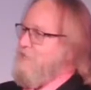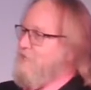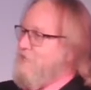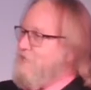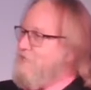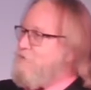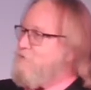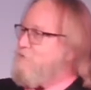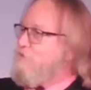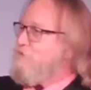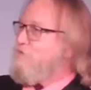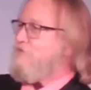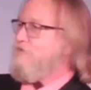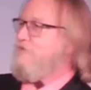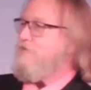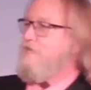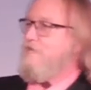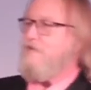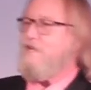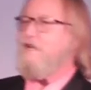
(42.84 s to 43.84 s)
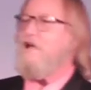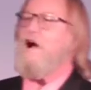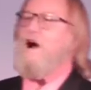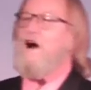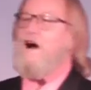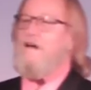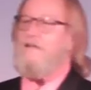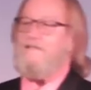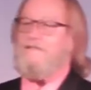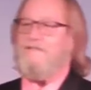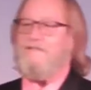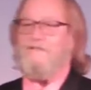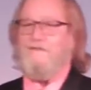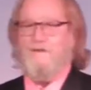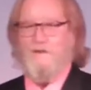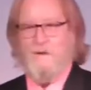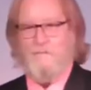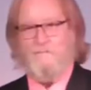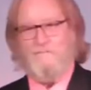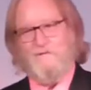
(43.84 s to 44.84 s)
an interesting
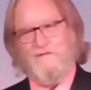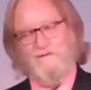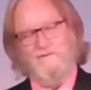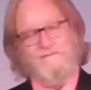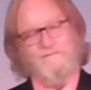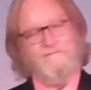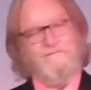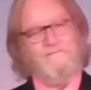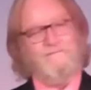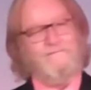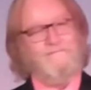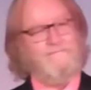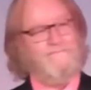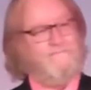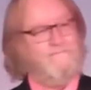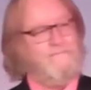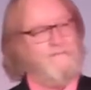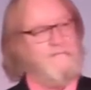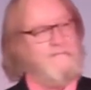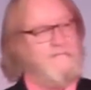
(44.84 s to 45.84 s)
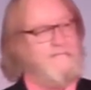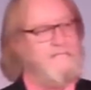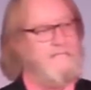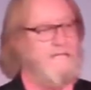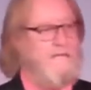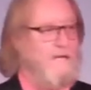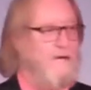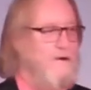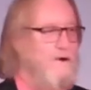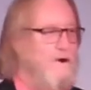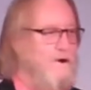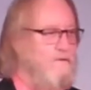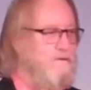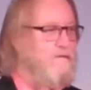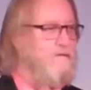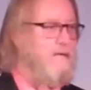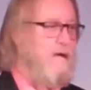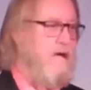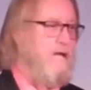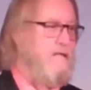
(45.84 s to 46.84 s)
concept, this thing
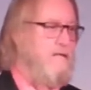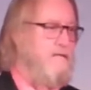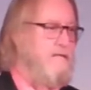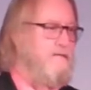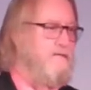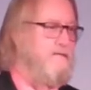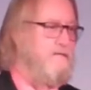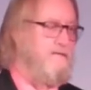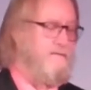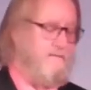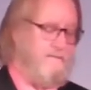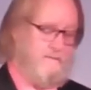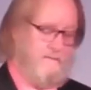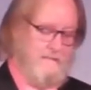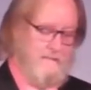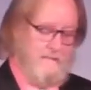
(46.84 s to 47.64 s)
called silence.